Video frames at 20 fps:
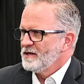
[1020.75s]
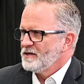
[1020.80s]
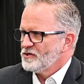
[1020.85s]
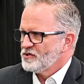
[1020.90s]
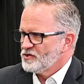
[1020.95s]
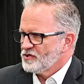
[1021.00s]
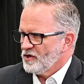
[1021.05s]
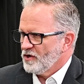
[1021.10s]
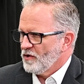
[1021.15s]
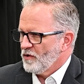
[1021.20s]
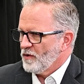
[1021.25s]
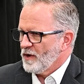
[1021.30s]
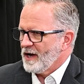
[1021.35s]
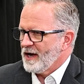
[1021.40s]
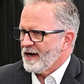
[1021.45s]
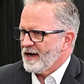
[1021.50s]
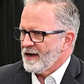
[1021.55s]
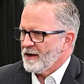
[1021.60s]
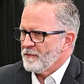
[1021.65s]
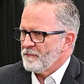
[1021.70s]
So
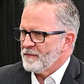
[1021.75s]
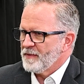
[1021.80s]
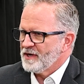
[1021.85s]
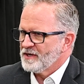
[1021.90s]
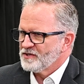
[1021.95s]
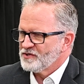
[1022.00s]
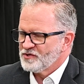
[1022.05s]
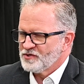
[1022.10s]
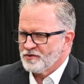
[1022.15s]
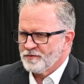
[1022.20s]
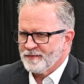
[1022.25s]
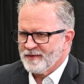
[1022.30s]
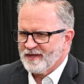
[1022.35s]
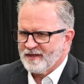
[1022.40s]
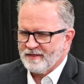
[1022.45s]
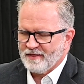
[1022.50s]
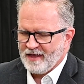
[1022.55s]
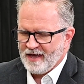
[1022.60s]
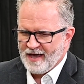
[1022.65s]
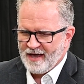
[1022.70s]
I'm
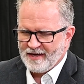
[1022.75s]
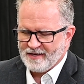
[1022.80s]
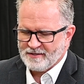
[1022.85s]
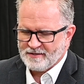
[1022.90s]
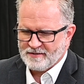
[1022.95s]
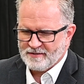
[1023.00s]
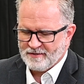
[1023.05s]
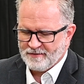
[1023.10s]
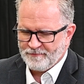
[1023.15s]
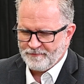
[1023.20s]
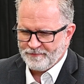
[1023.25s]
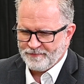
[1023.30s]
assuming that,